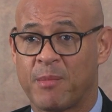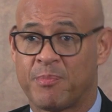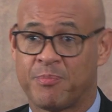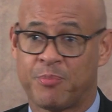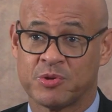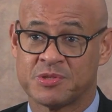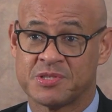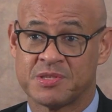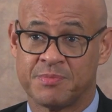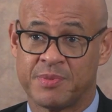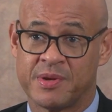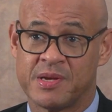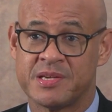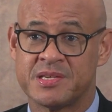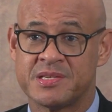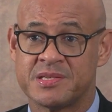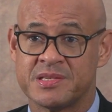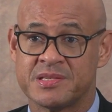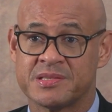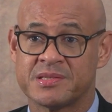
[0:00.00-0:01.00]

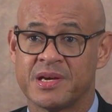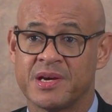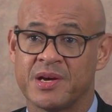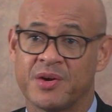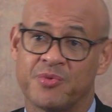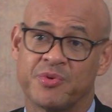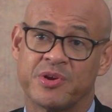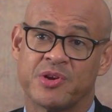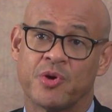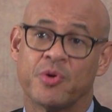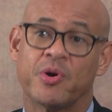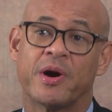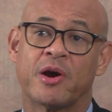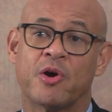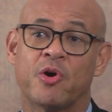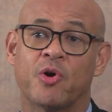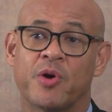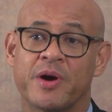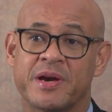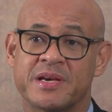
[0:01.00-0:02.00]
possibilities. We know
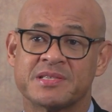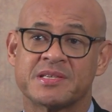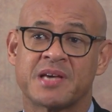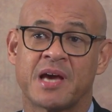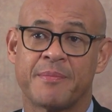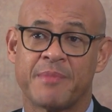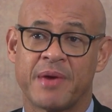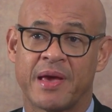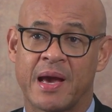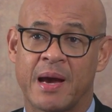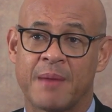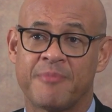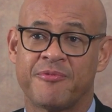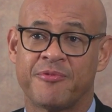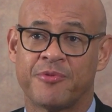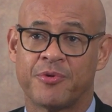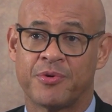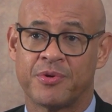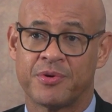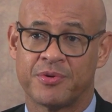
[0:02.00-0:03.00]
AGOA is coming up
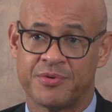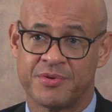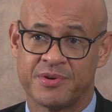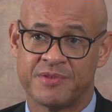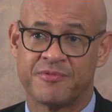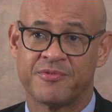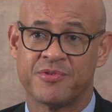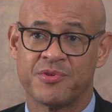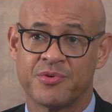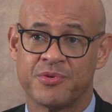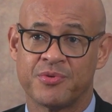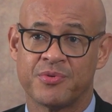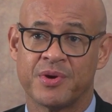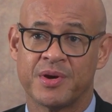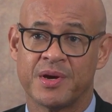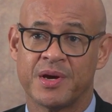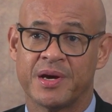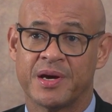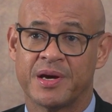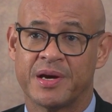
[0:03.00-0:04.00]
for review
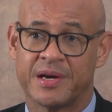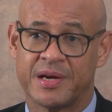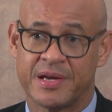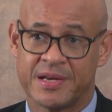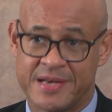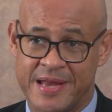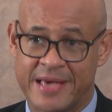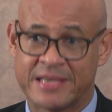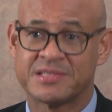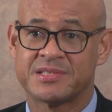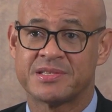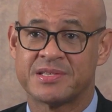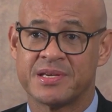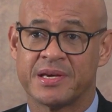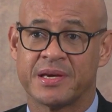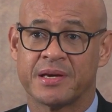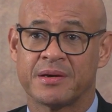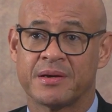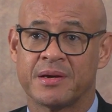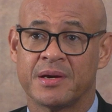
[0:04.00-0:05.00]
next
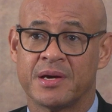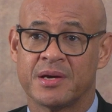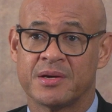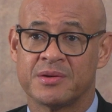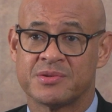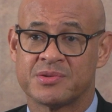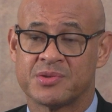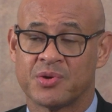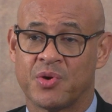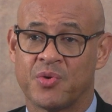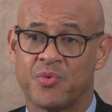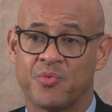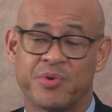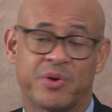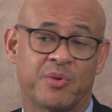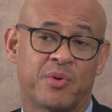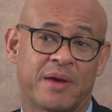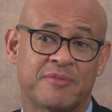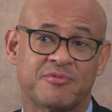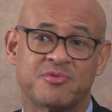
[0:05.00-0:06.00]
year, so
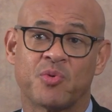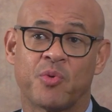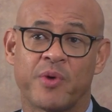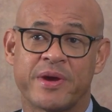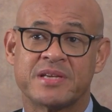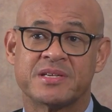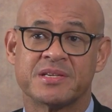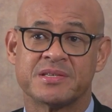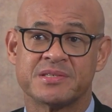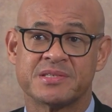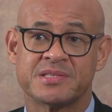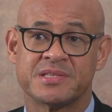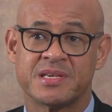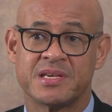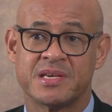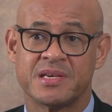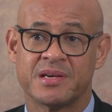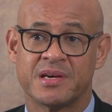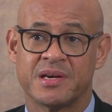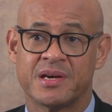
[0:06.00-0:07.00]
we will have to wait and
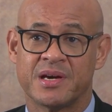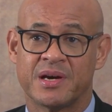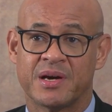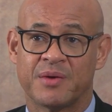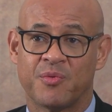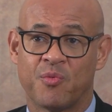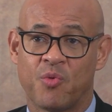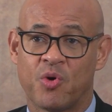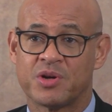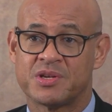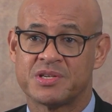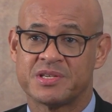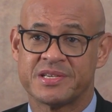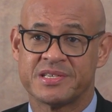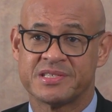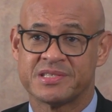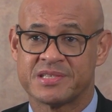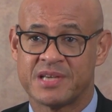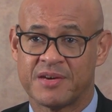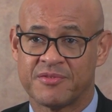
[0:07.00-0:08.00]
see what
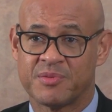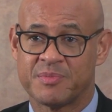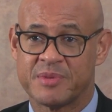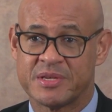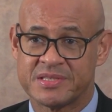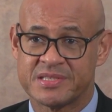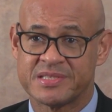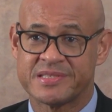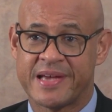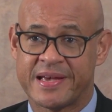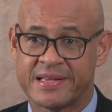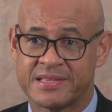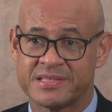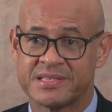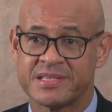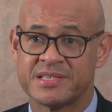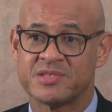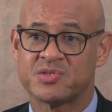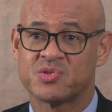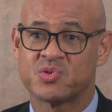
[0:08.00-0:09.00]
his government
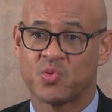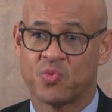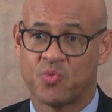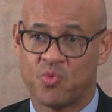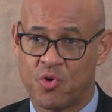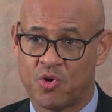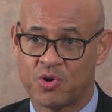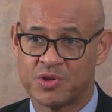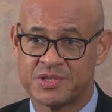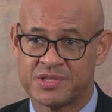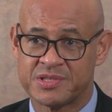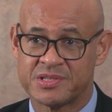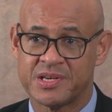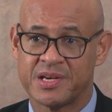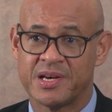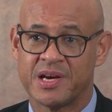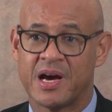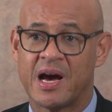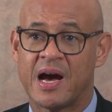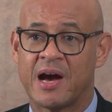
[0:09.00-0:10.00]
stance is towards
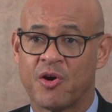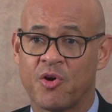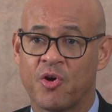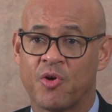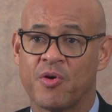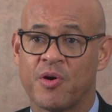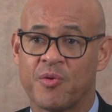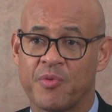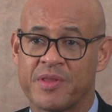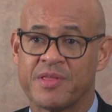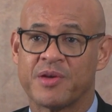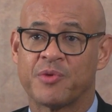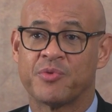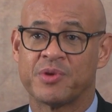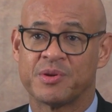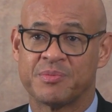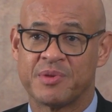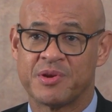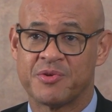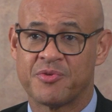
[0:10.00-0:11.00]
AGOA, whether it
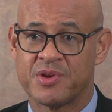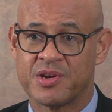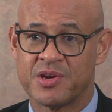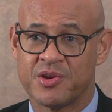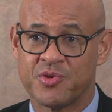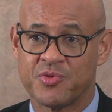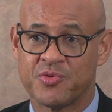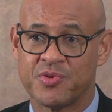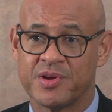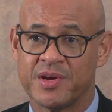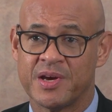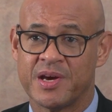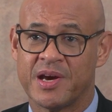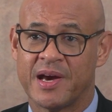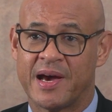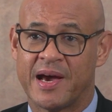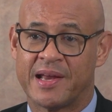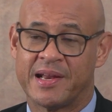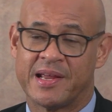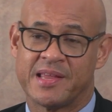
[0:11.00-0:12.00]
will be renewed.
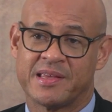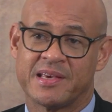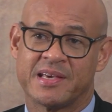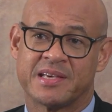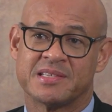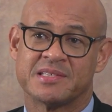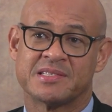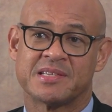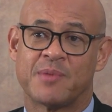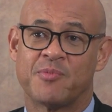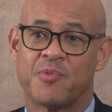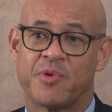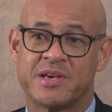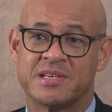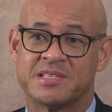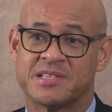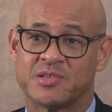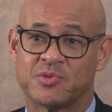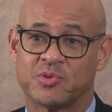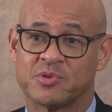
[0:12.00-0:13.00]
And I think in some
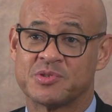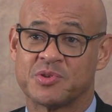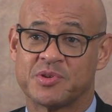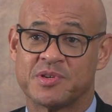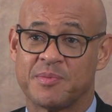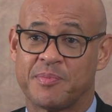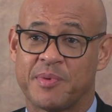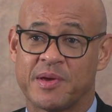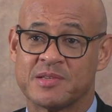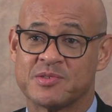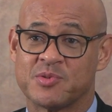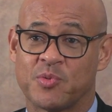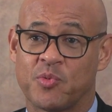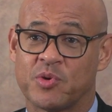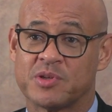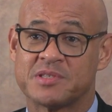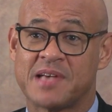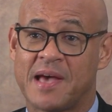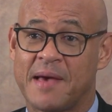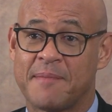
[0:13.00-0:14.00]
ways it also depends on
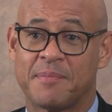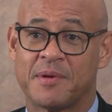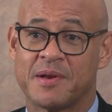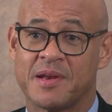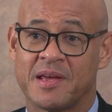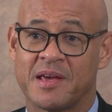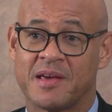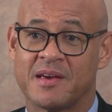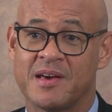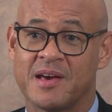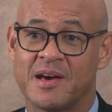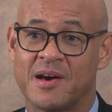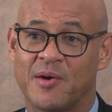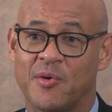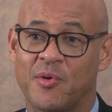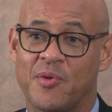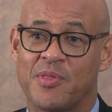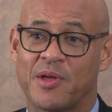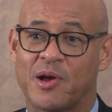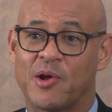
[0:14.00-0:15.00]
what's happening
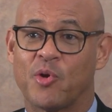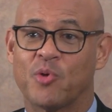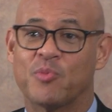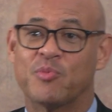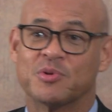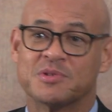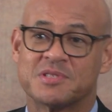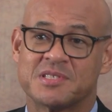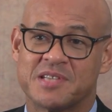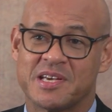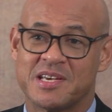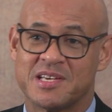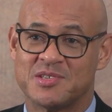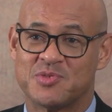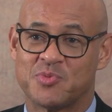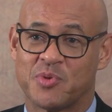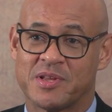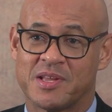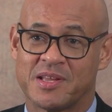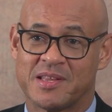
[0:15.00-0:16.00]
on the global
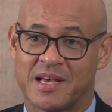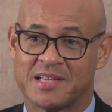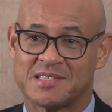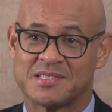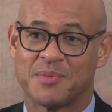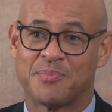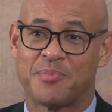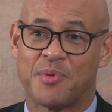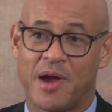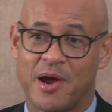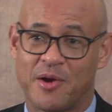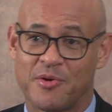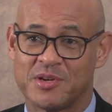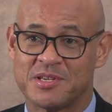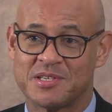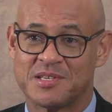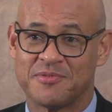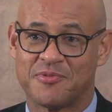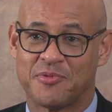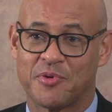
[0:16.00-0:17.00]
stage, whether that's a
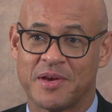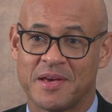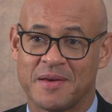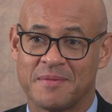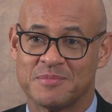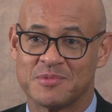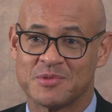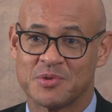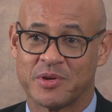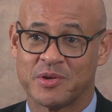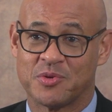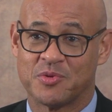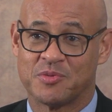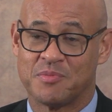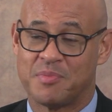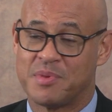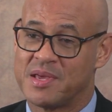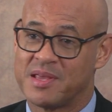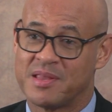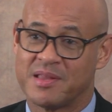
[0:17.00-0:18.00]
priority for him. So it
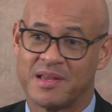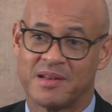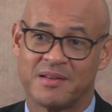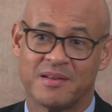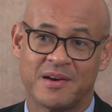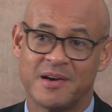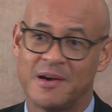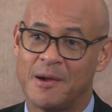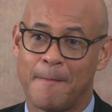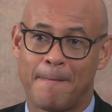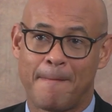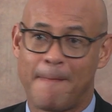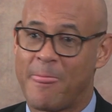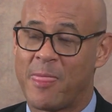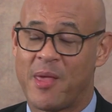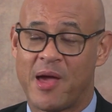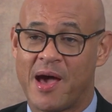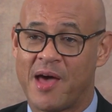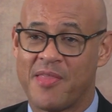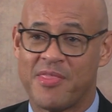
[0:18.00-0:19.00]
could be that
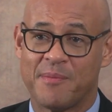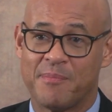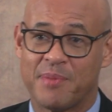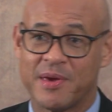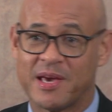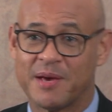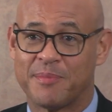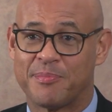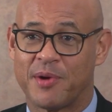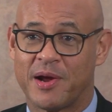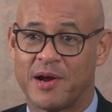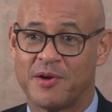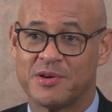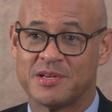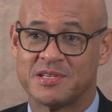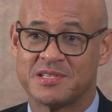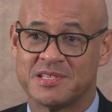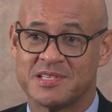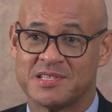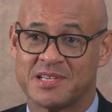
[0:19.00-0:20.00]
there are other bigger
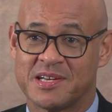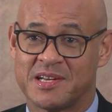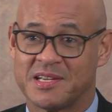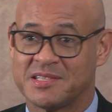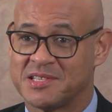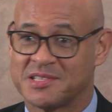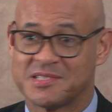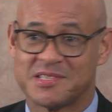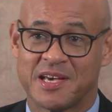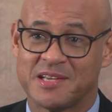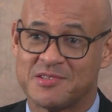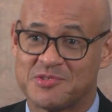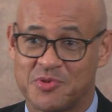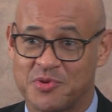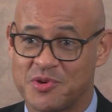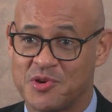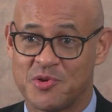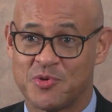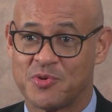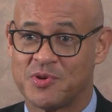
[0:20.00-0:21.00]
priorities and it just gets
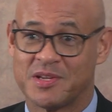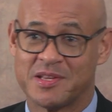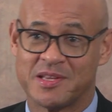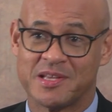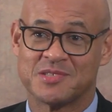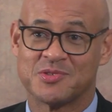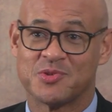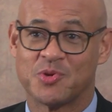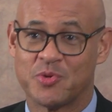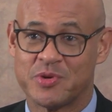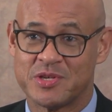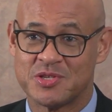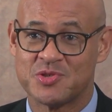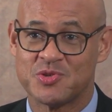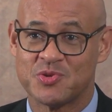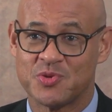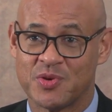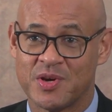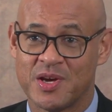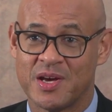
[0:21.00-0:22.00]
renewed and there's no
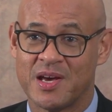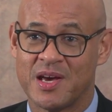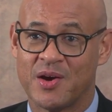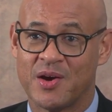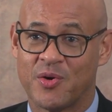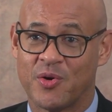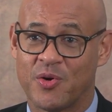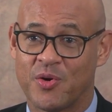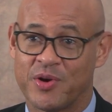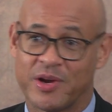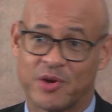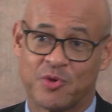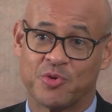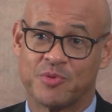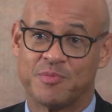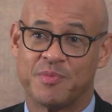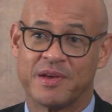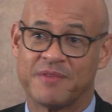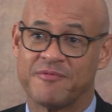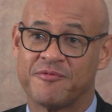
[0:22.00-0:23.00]
issue, or it
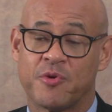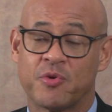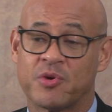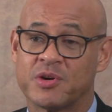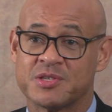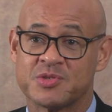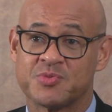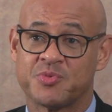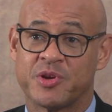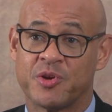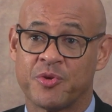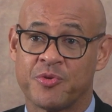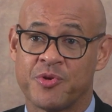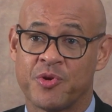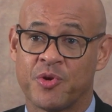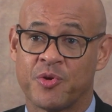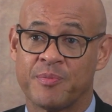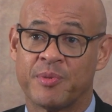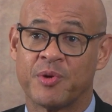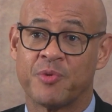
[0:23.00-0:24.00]
could be in focus, we don't
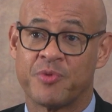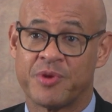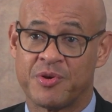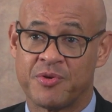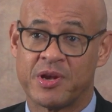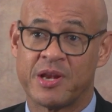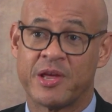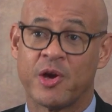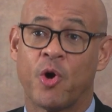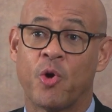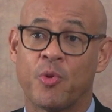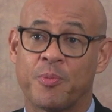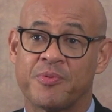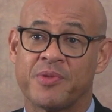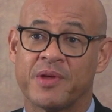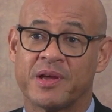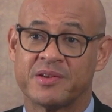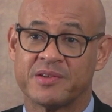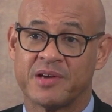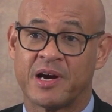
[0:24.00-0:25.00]
know. But we really hope
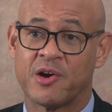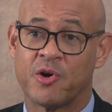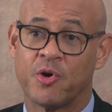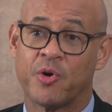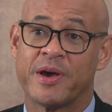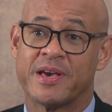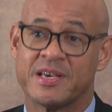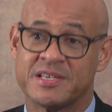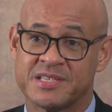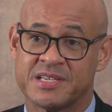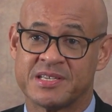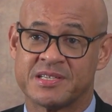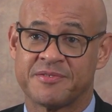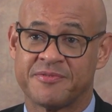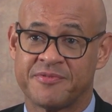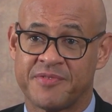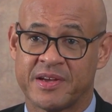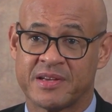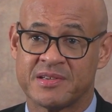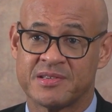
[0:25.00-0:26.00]
that AGOA isn't
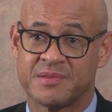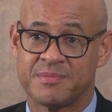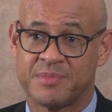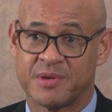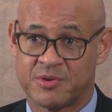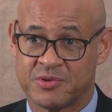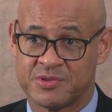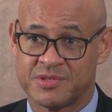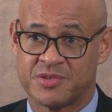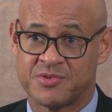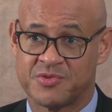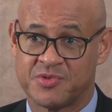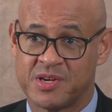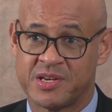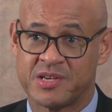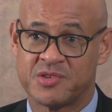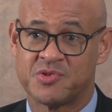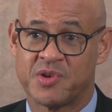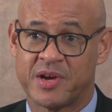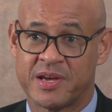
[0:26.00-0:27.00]
affected because it
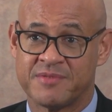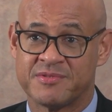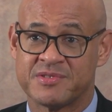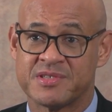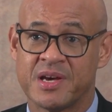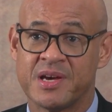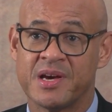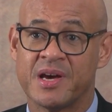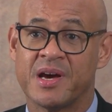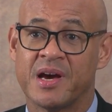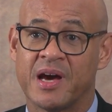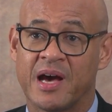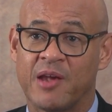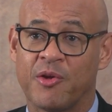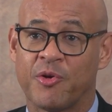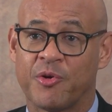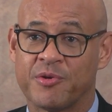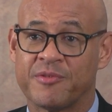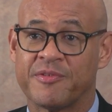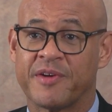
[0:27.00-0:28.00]
really drives a
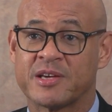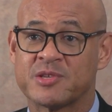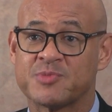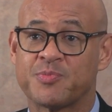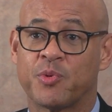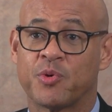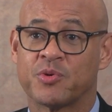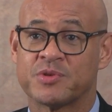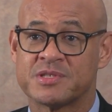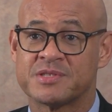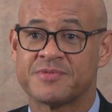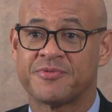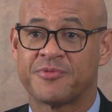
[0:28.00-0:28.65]
lot of exports